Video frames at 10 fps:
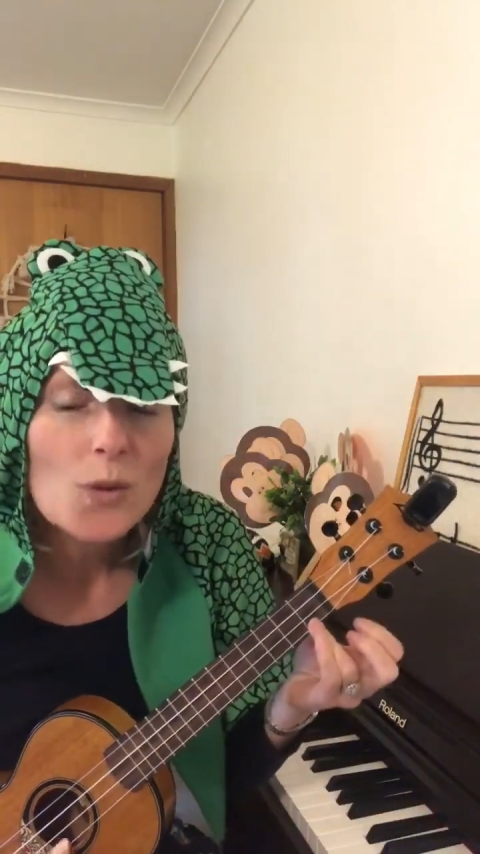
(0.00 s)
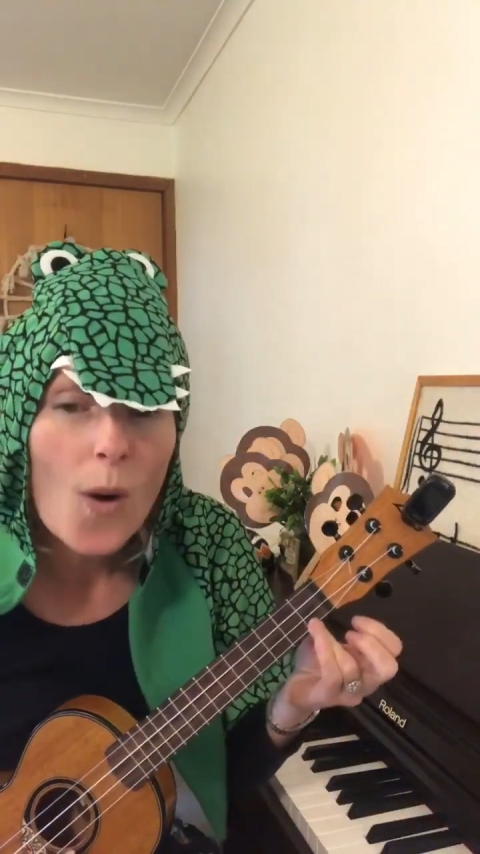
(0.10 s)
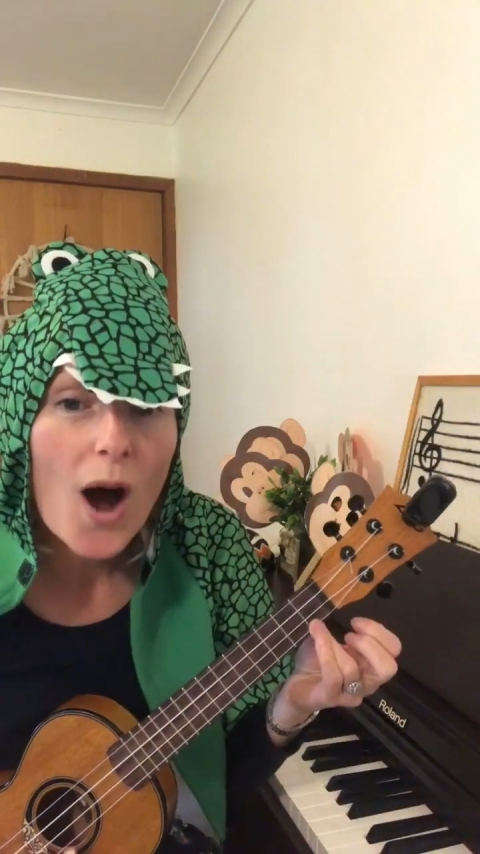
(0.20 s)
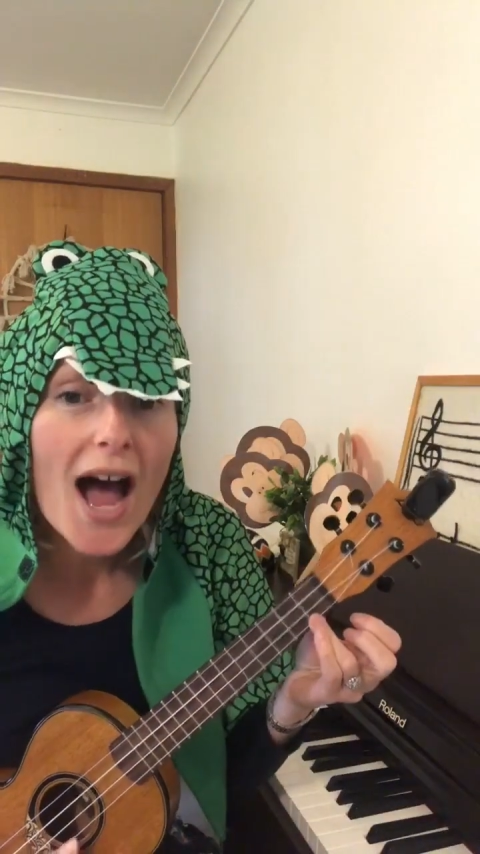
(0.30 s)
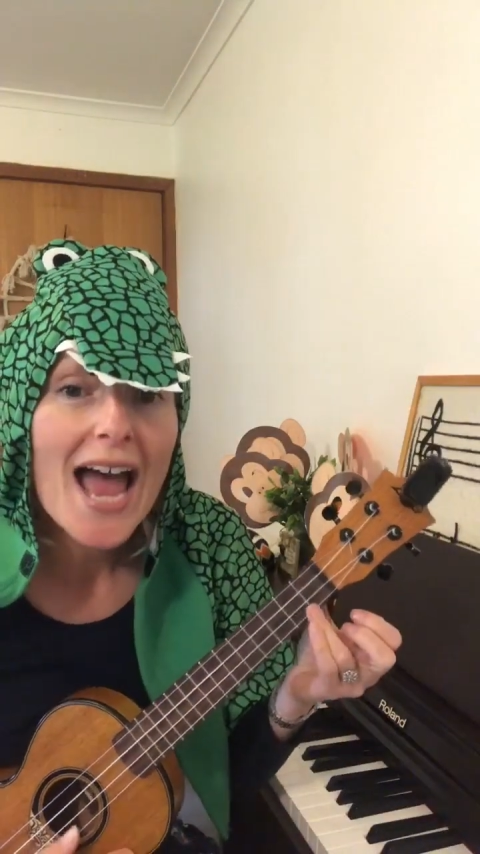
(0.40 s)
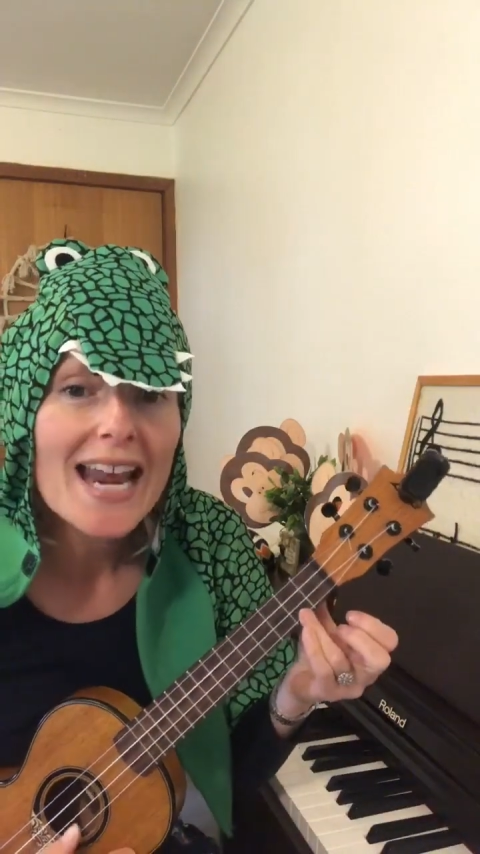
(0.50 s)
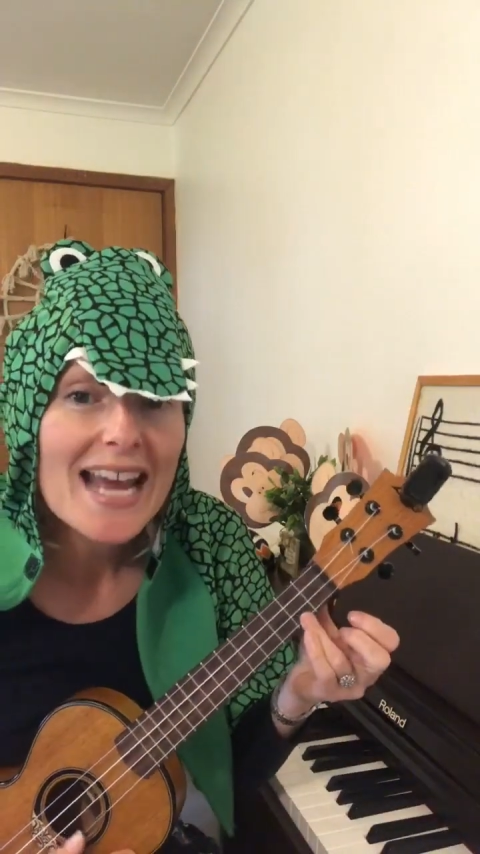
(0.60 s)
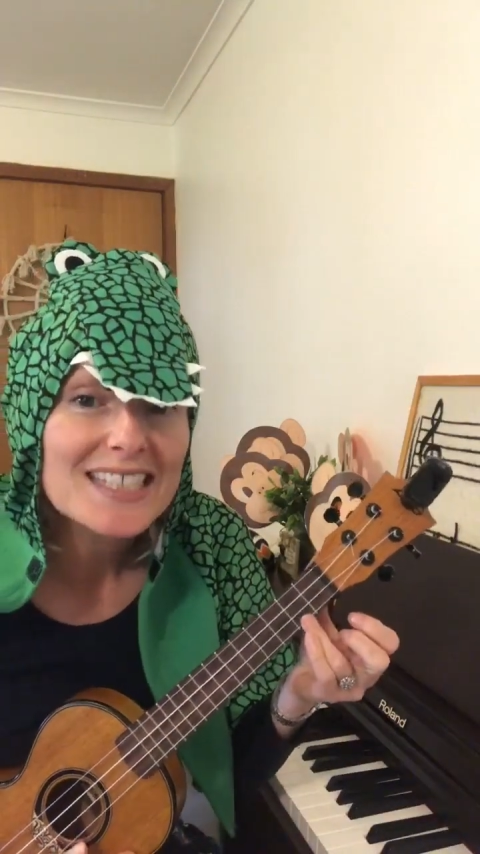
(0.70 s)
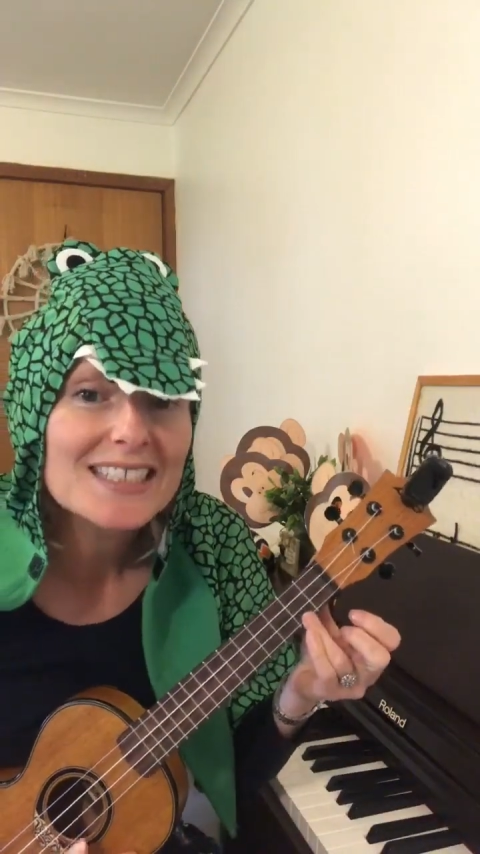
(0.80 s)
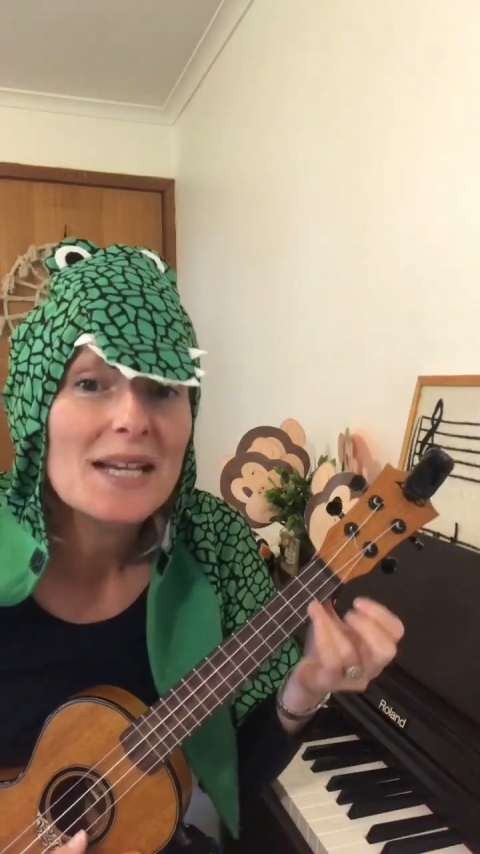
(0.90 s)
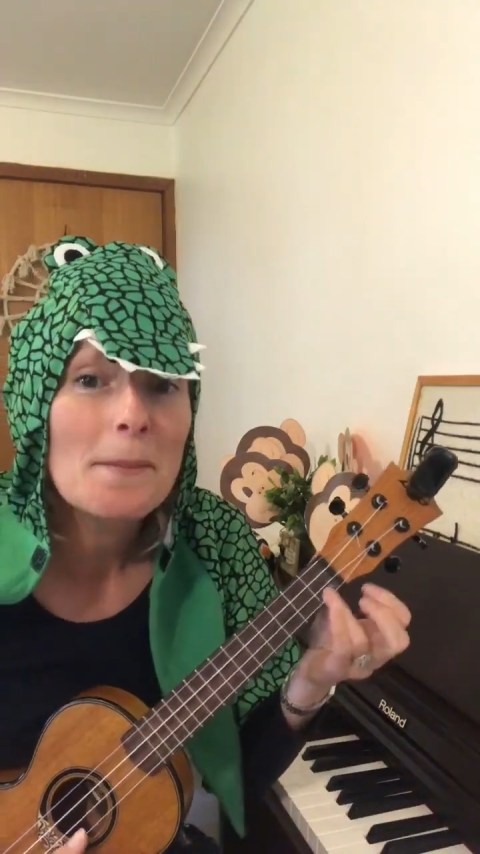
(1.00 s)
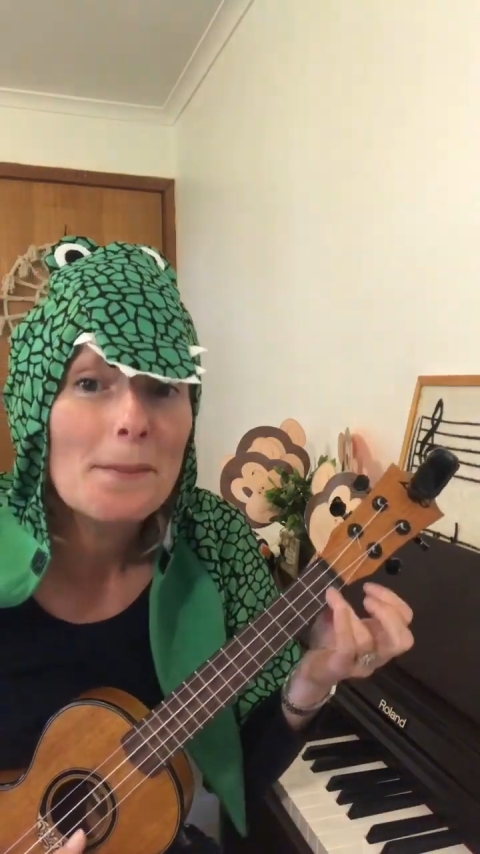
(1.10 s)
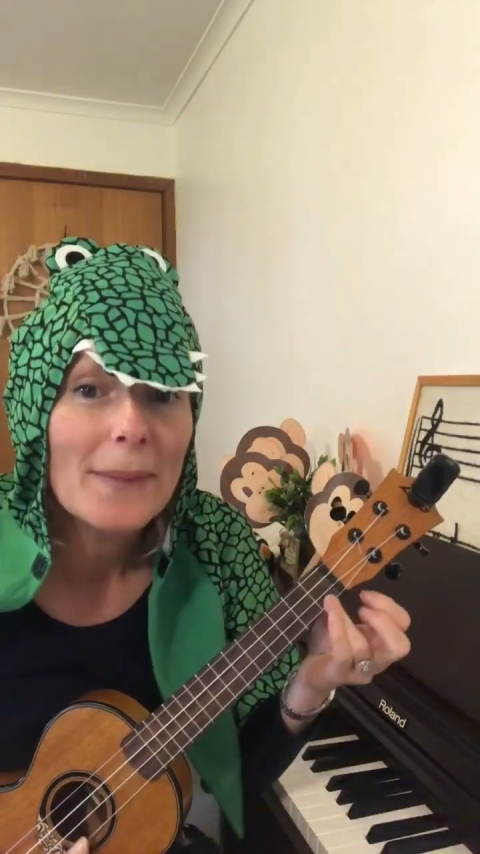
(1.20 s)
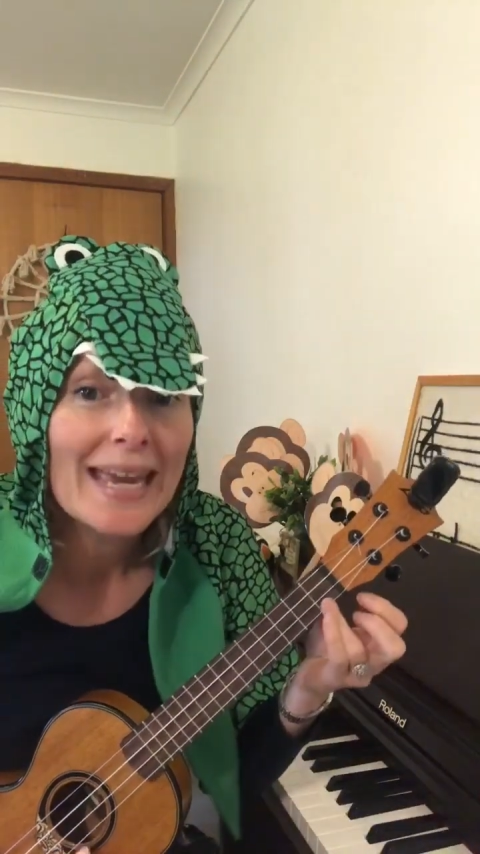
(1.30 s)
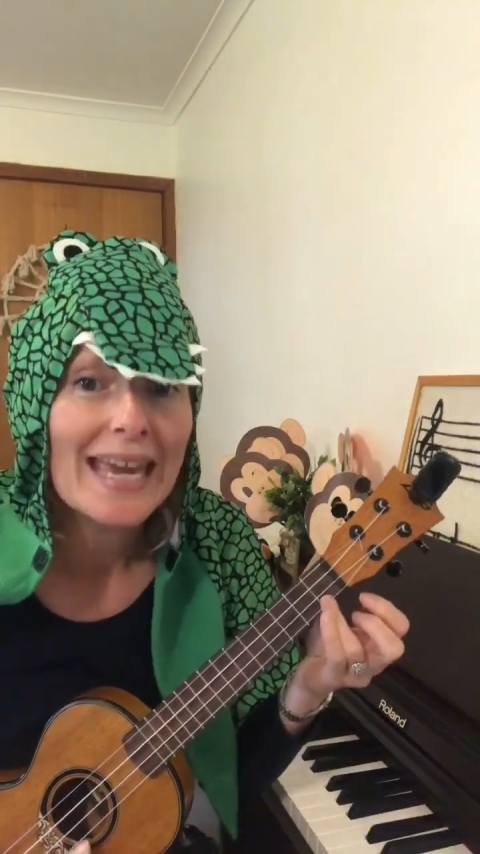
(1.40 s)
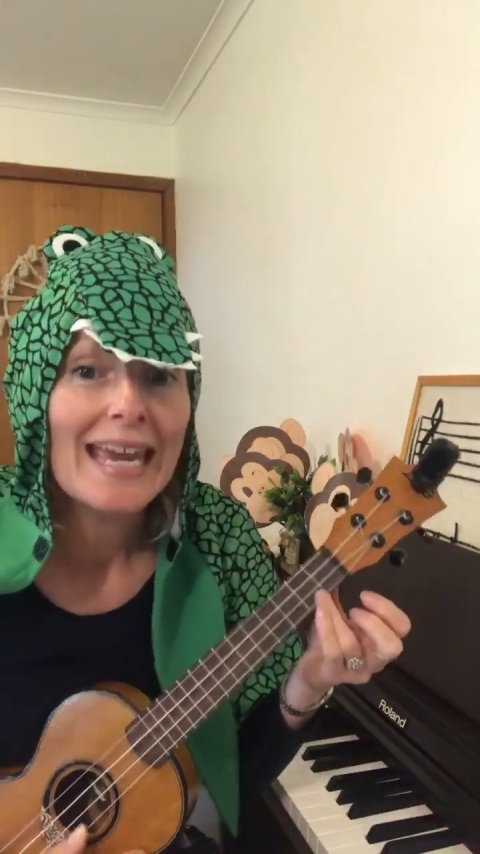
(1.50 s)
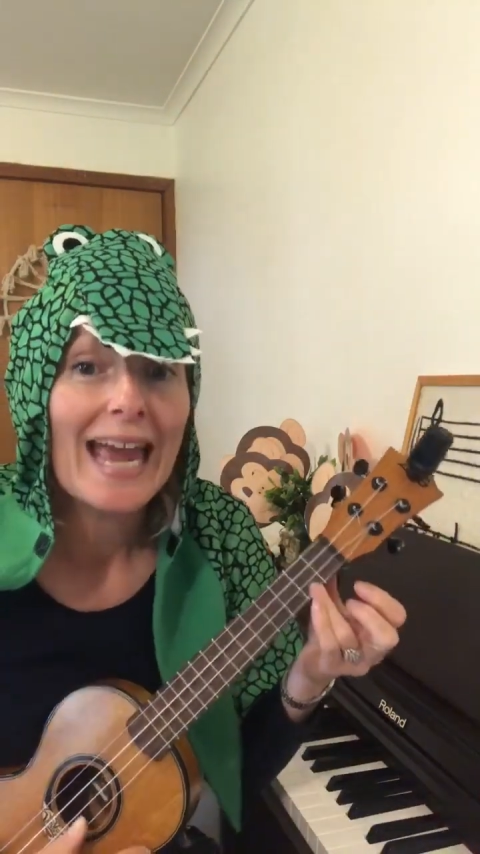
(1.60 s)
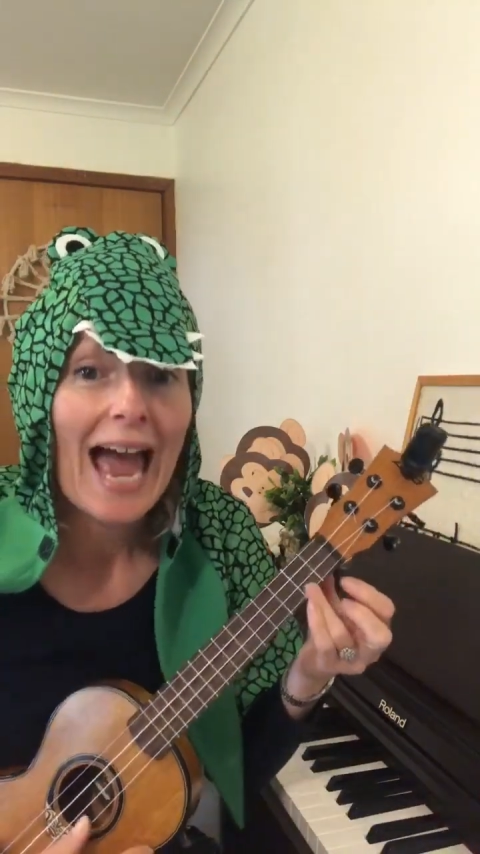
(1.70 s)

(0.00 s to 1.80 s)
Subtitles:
quiet as can be.